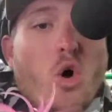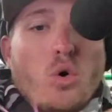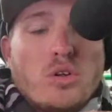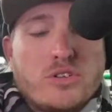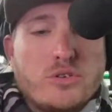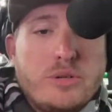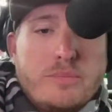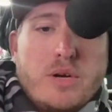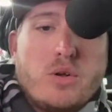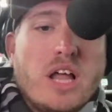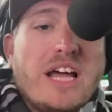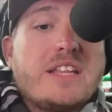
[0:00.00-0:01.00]
hole through the
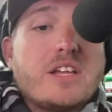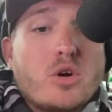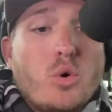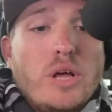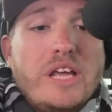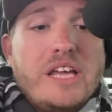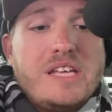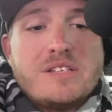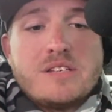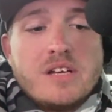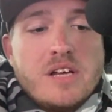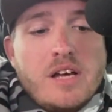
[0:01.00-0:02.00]
middle like the
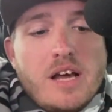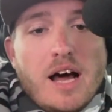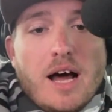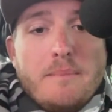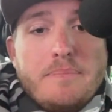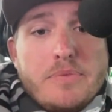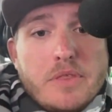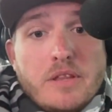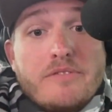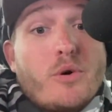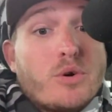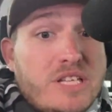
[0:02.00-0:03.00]
Koikis.
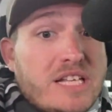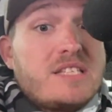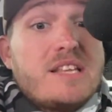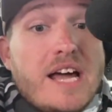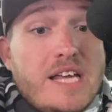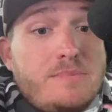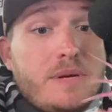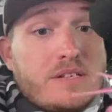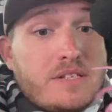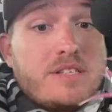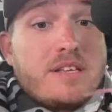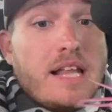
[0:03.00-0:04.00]
Of course, that's nice
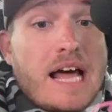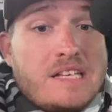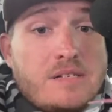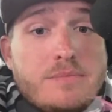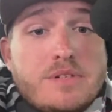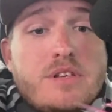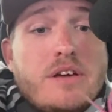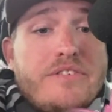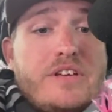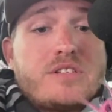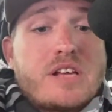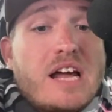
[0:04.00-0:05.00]
because this elastomer
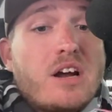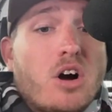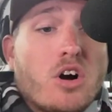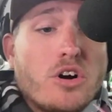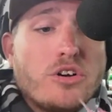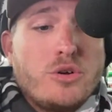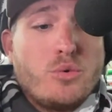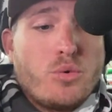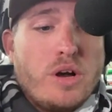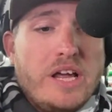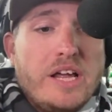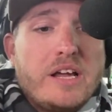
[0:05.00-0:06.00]
stuff is kind of hard to
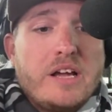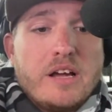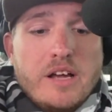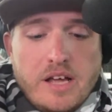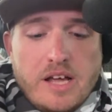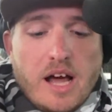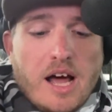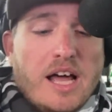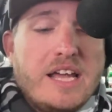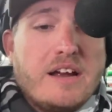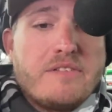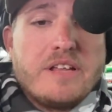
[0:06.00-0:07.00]
rig
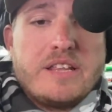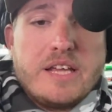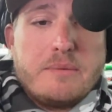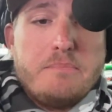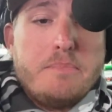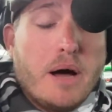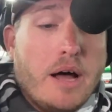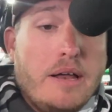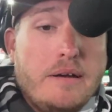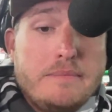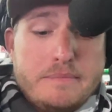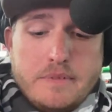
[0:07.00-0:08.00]
and everything, but